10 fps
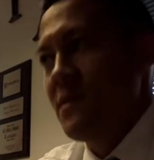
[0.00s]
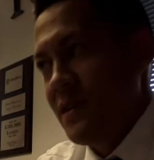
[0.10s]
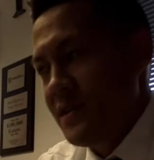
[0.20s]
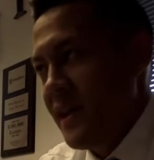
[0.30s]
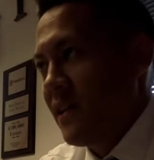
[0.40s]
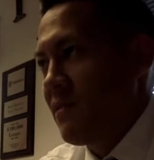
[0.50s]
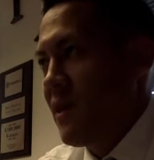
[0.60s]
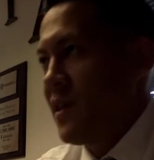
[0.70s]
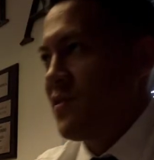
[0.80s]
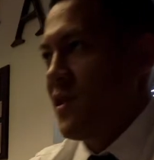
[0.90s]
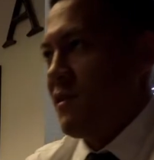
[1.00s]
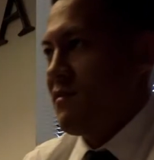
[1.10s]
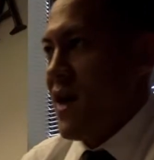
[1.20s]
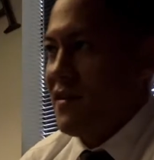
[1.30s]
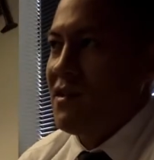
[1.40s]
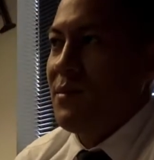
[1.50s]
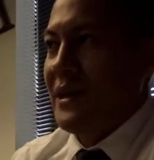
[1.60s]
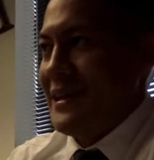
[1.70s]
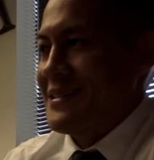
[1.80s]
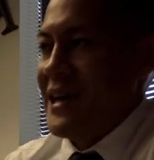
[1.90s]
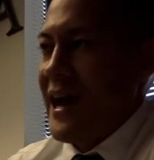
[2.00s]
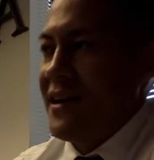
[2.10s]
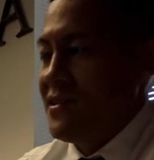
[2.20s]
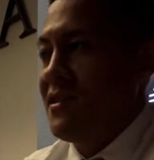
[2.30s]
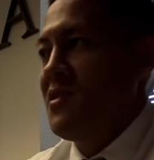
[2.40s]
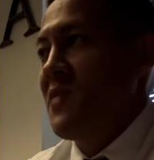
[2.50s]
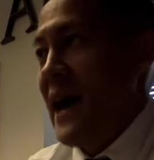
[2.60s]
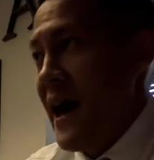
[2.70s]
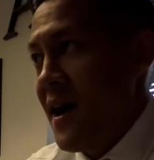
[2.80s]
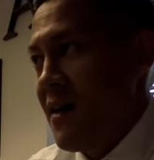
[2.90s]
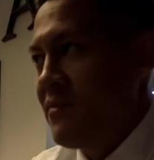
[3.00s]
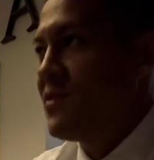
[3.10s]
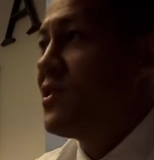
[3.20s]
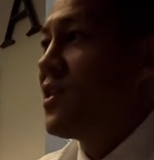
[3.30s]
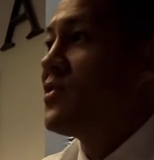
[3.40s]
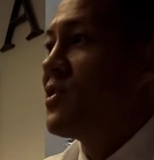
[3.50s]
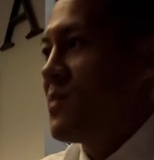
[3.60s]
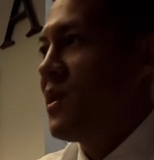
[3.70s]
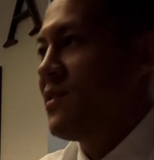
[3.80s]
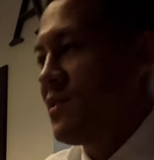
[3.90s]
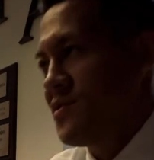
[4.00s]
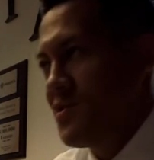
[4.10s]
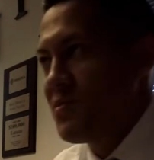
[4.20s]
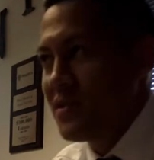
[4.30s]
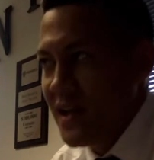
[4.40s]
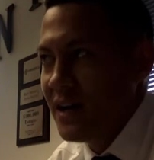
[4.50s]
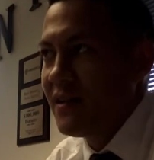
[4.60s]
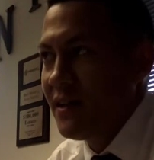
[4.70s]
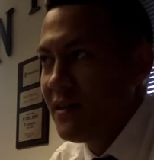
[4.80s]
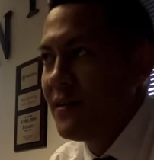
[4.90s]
You're exactly right. So, Anna, if that's the biggest asset you have, doesn't it make sense you protect it?